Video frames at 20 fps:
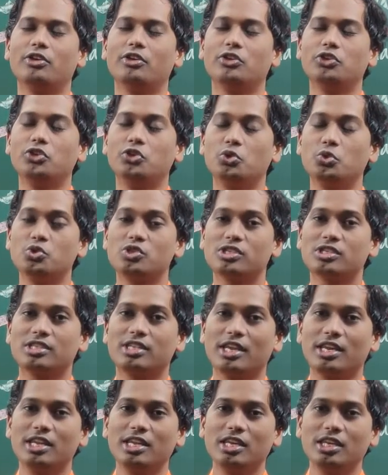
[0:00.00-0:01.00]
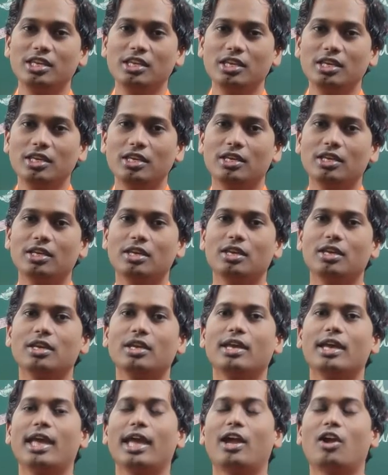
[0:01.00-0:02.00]
You study
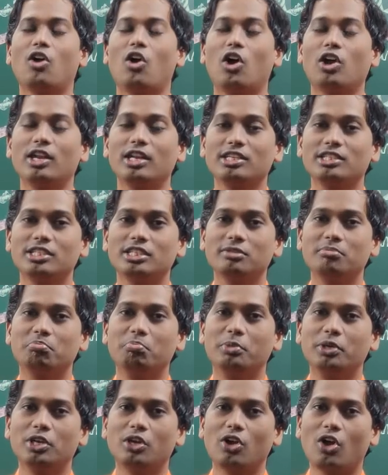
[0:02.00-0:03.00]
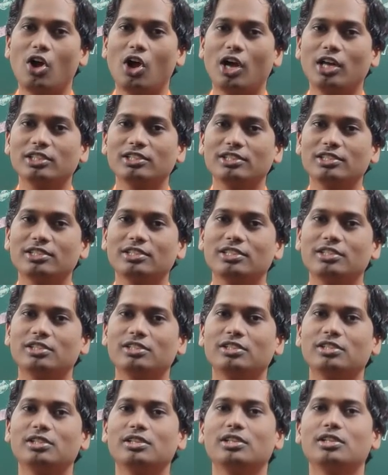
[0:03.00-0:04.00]
ecology
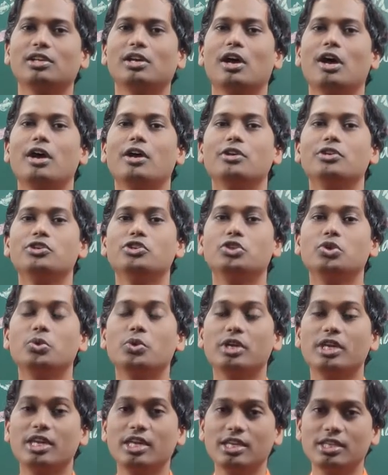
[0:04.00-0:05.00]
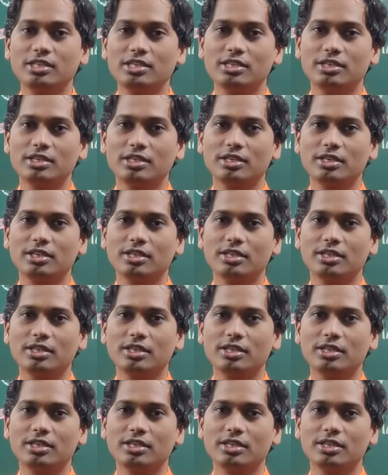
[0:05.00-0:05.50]
because you eat,